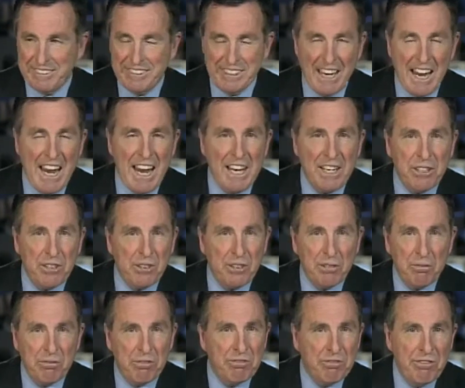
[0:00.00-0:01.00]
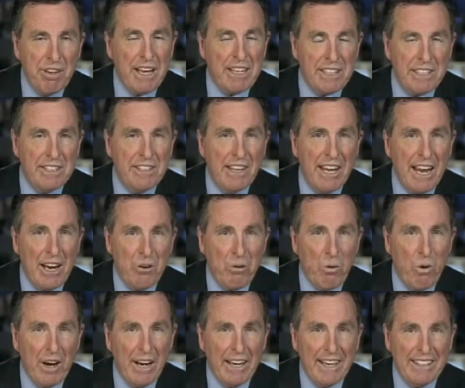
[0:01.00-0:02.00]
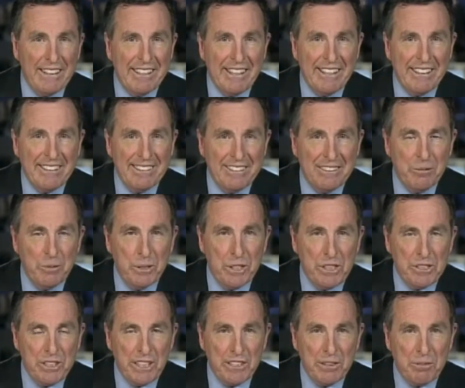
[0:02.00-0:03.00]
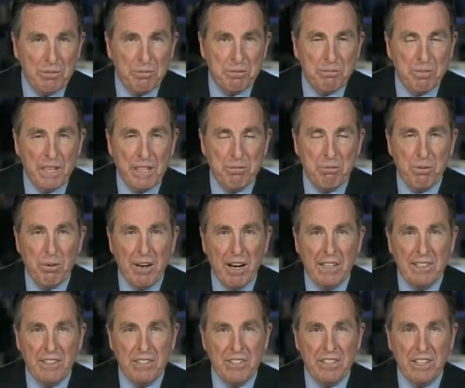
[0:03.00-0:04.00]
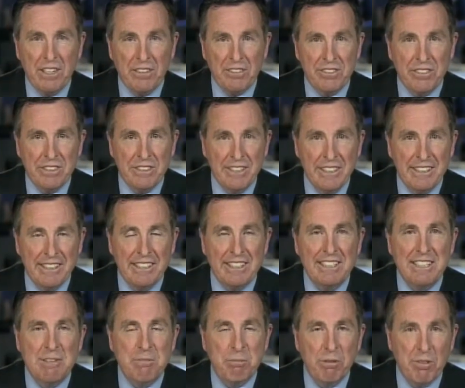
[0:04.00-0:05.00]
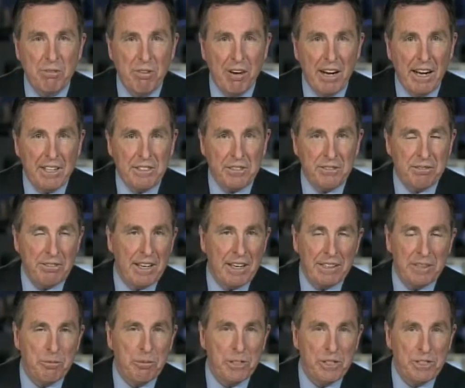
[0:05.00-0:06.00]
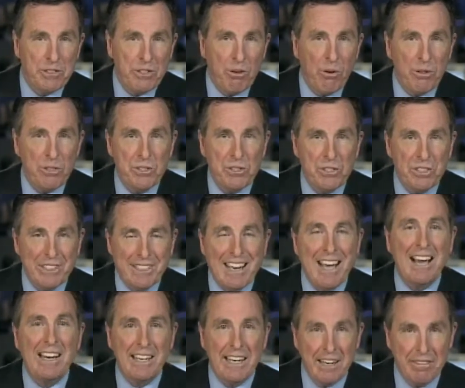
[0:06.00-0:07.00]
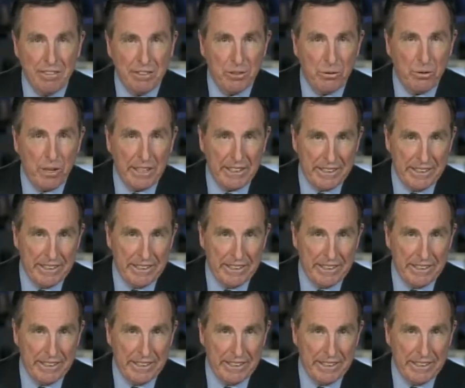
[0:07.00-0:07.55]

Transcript: anger vented that way. The Marines like to take pride in themselves that they can improvise. In fact, the Marines are always used to not having the right